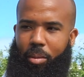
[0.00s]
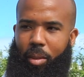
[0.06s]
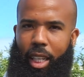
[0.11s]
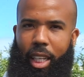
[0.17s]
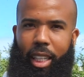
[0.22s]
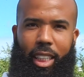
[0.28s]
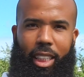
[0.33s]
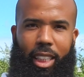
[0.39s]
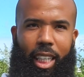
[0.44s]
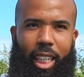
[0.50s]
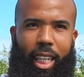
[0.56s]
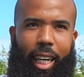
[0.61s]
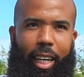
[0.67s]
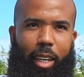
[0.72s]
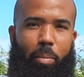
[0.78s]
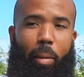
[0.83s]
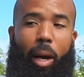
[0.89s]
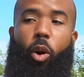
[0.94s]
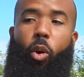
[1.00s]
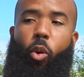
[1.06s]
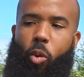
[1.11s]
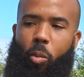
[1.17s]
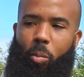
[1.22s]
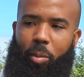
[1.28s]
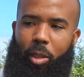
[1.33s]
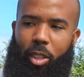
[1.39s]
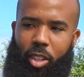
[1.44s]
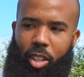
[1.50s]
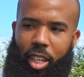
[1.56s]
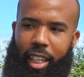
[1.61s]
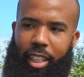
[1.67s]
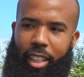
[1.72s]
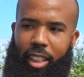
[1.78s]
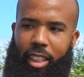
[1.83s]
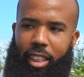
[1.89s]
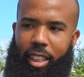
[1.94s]
lettuce that they get back home in the
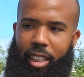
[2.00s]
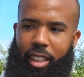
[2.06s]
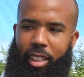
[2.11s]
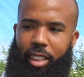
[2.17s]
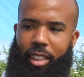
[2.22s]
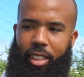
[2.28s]
United States.